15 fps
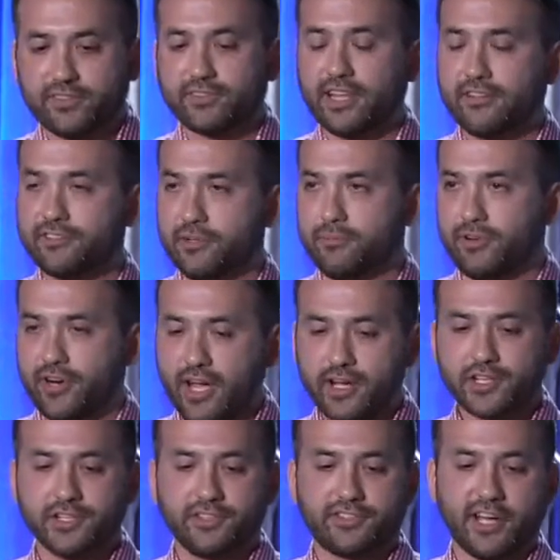left in
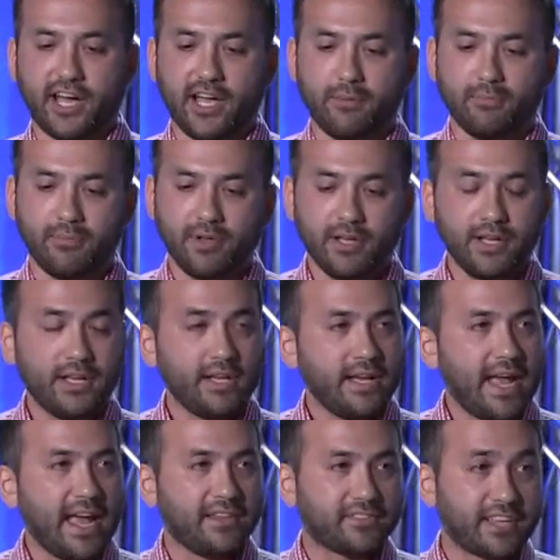production time,
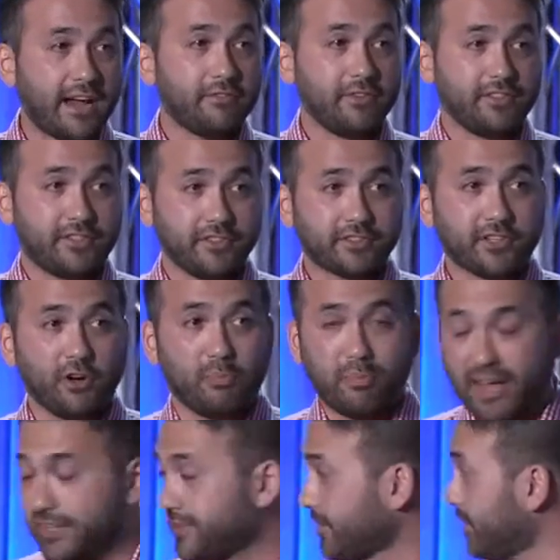and San Francisco
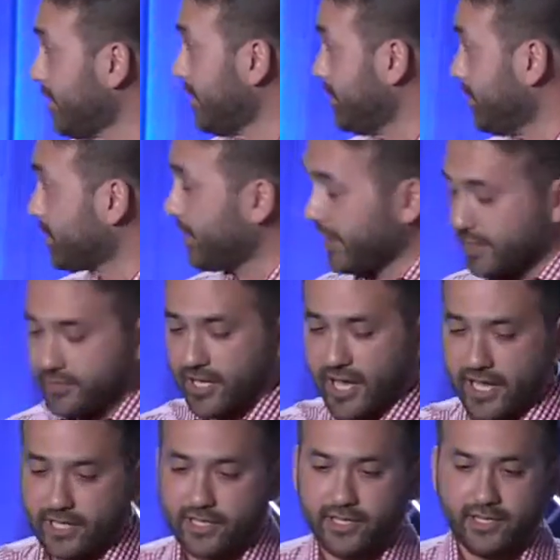basically looking
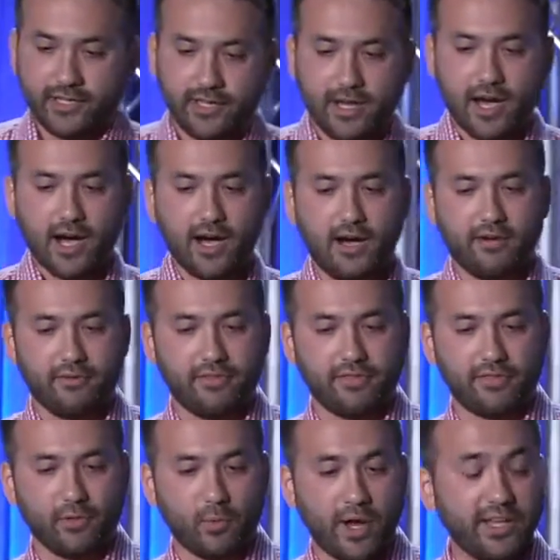like
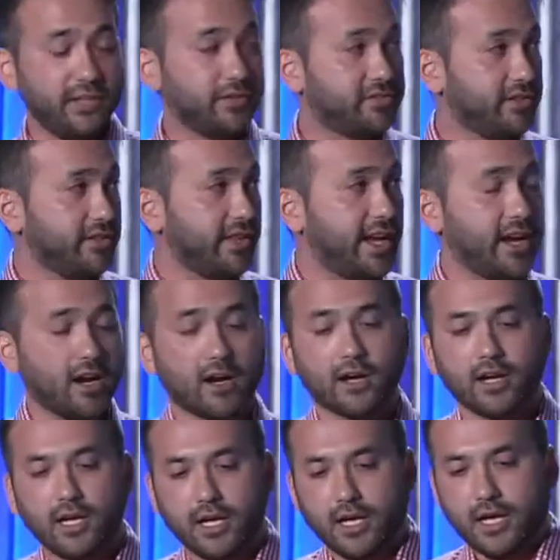the way you see there,
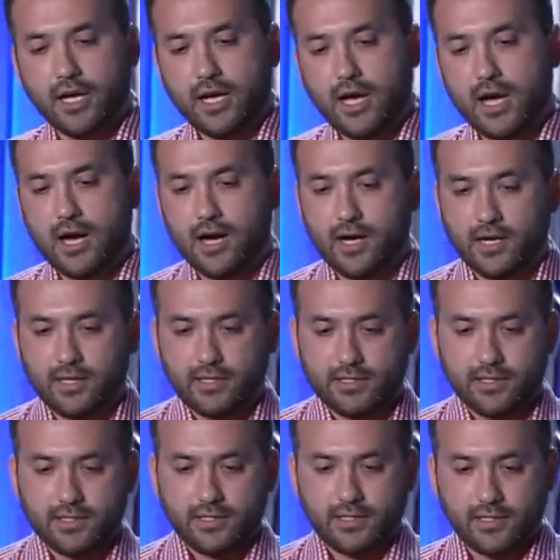
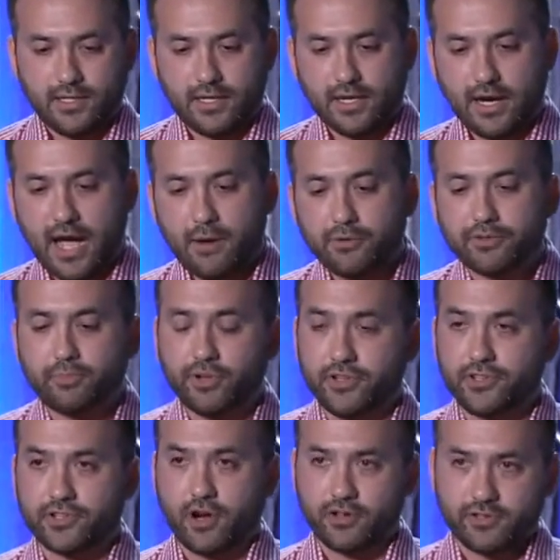I was put in
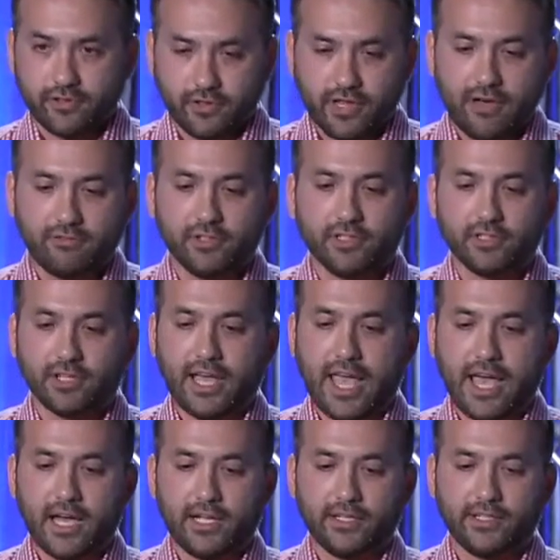charge of the level,
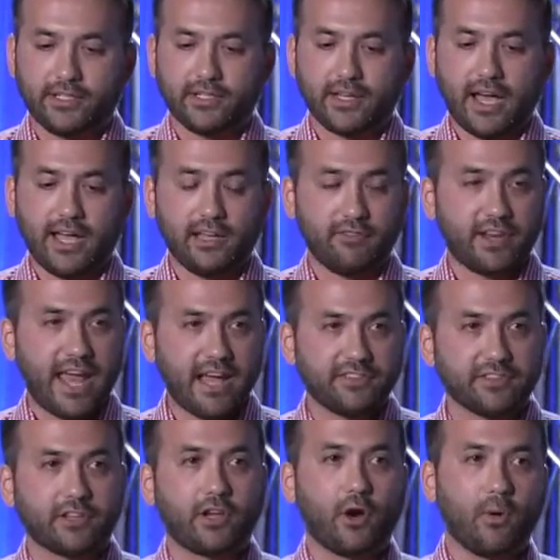and I even had
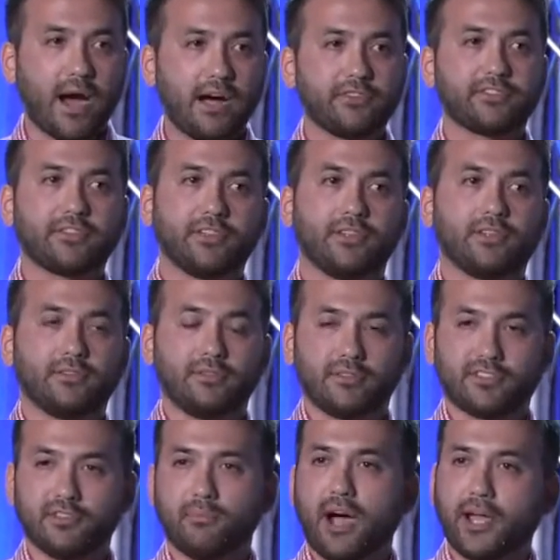to go out to
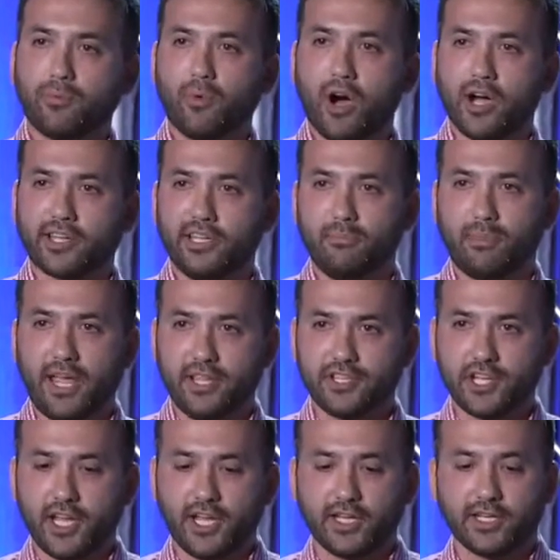Mindwalk in
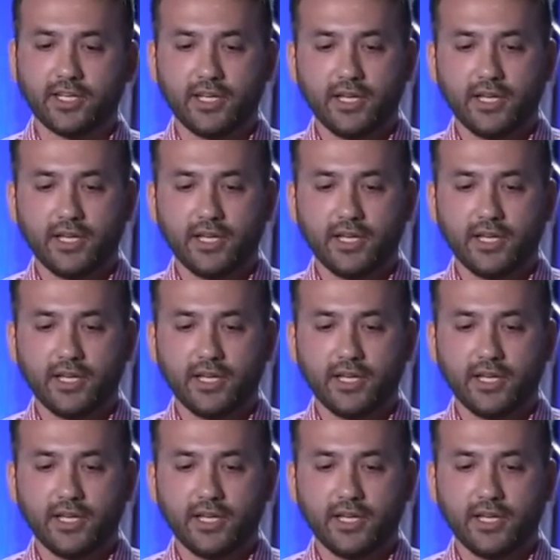Beijing